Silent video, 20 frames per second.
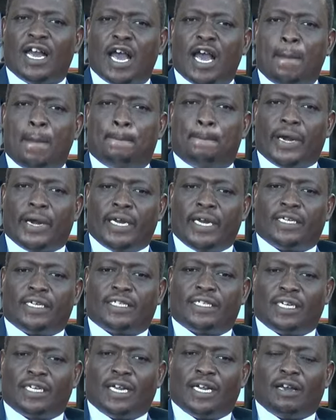please
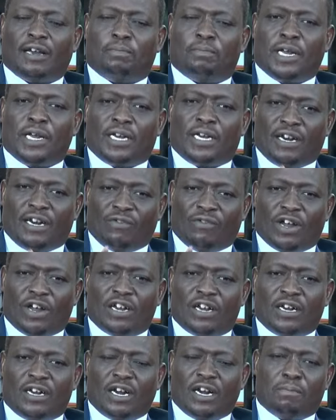be driven
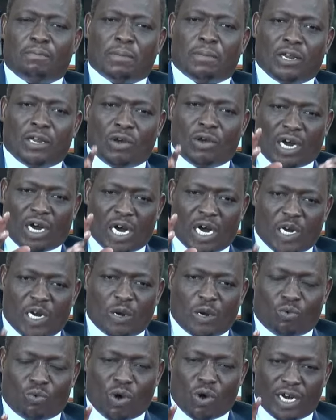by your
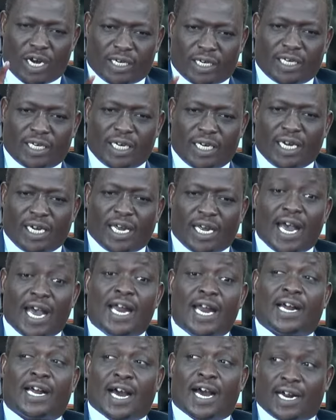quality and
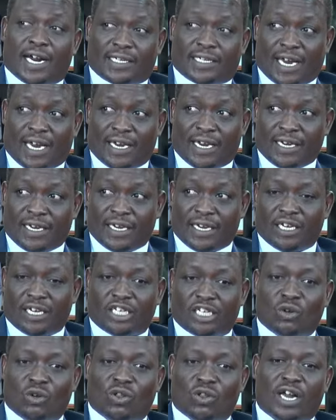character
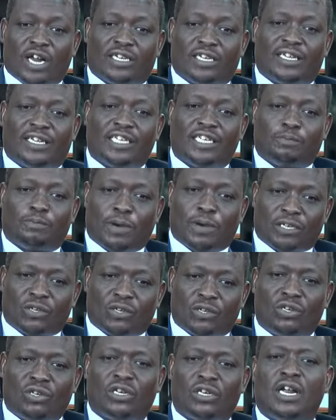so that this
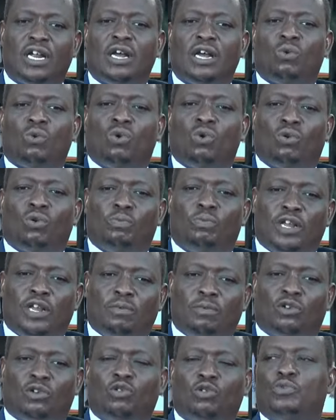person will be able
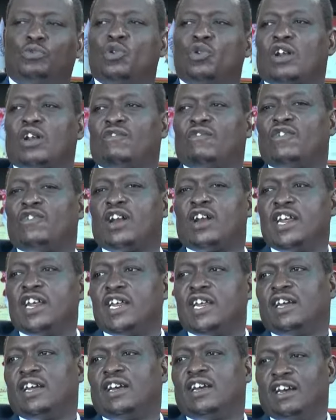to be a referee
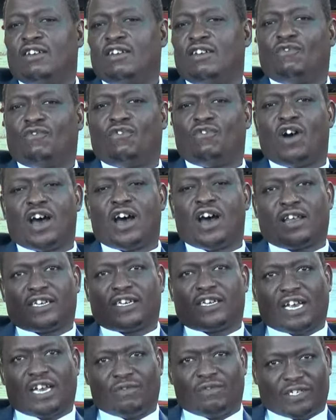for other
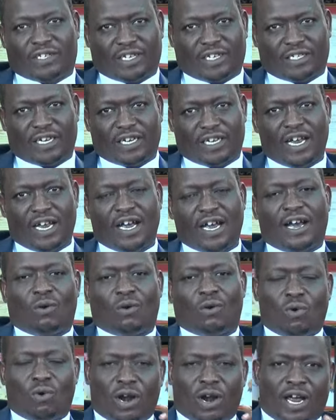services.
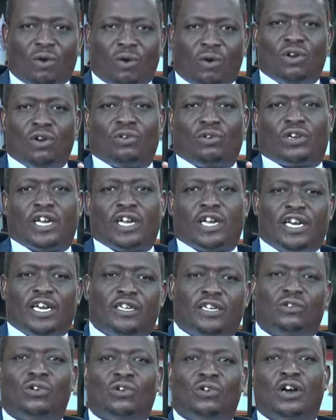What I want to tell
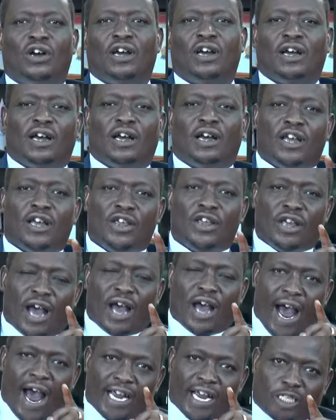you,
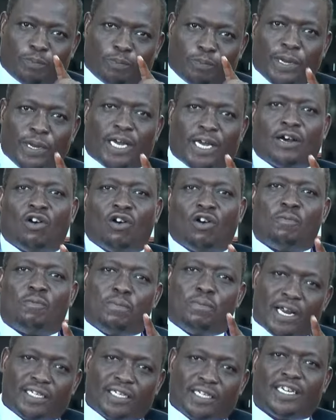I speak of
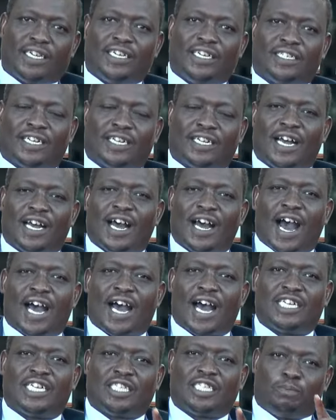blessings, I
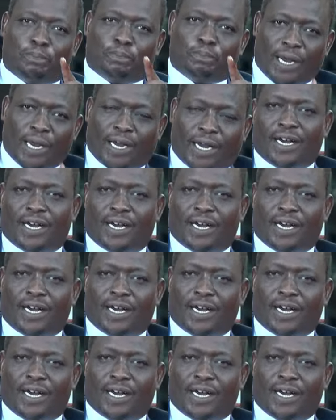speak